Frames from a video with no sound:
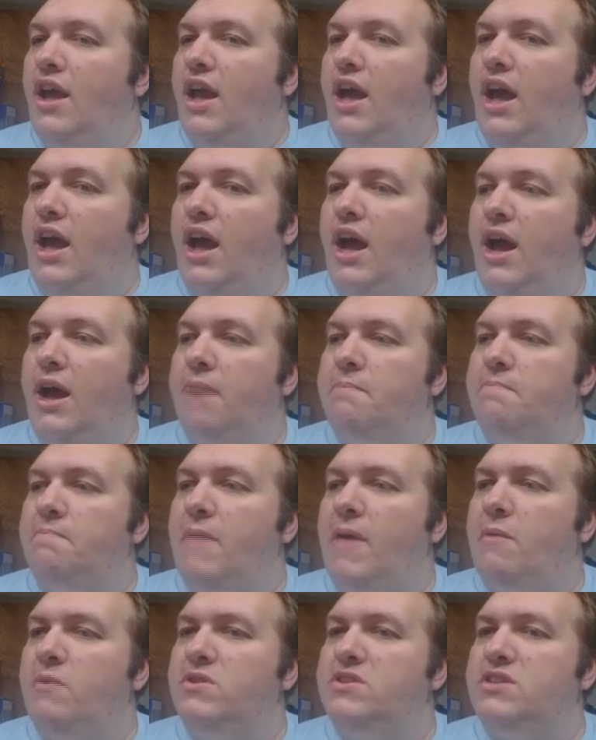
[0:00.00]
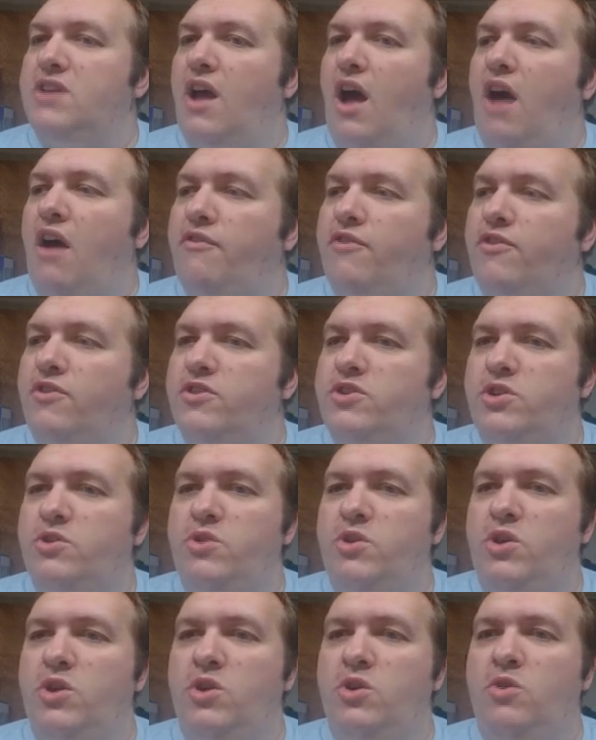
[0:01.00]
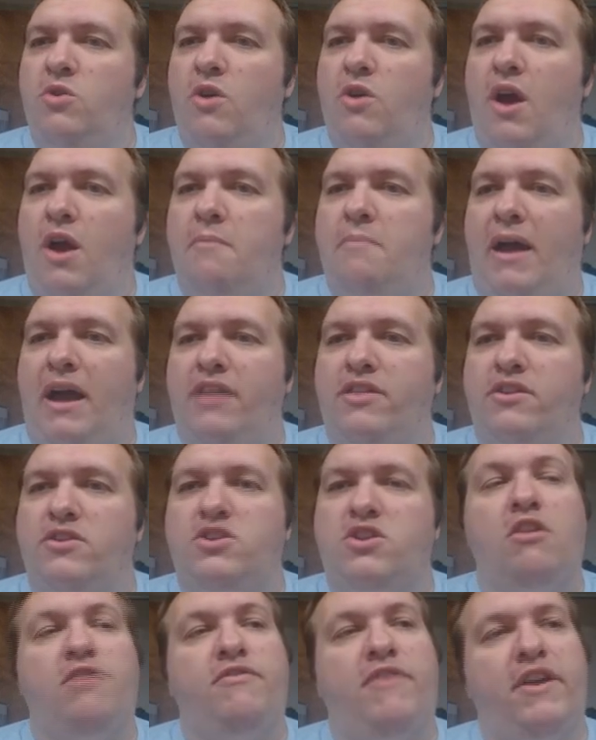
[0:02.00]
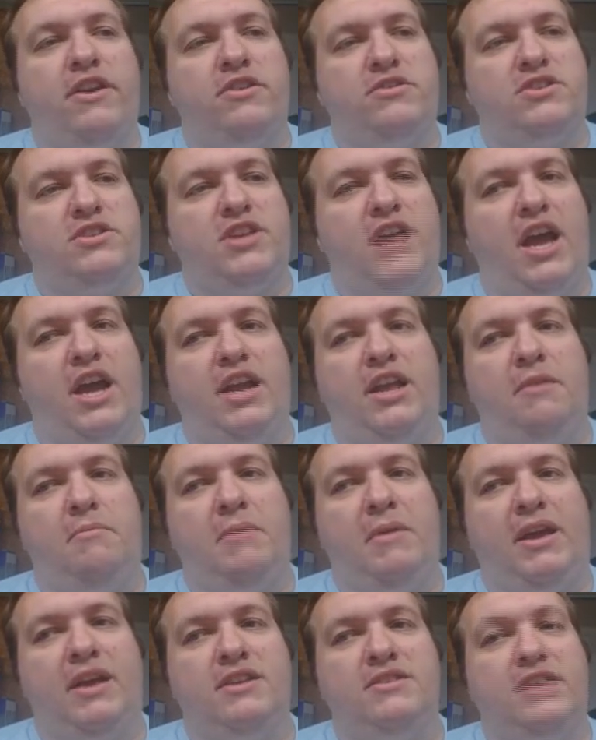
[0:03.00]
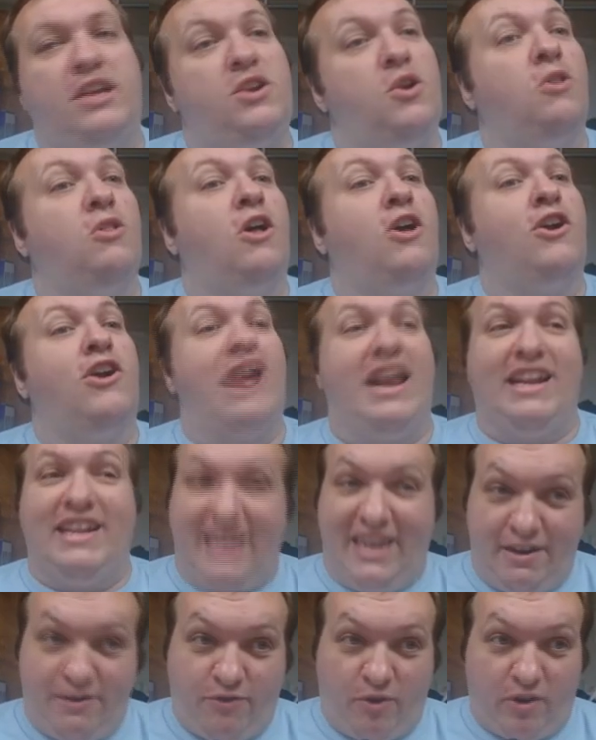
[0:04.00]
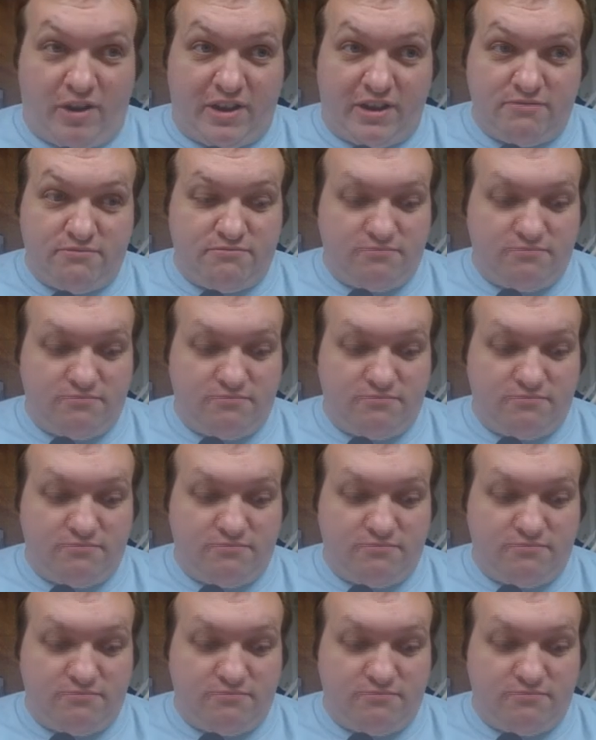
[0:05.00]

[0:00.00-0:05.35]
It was offered to you by the Starfinder Society because they no longer had a need for it.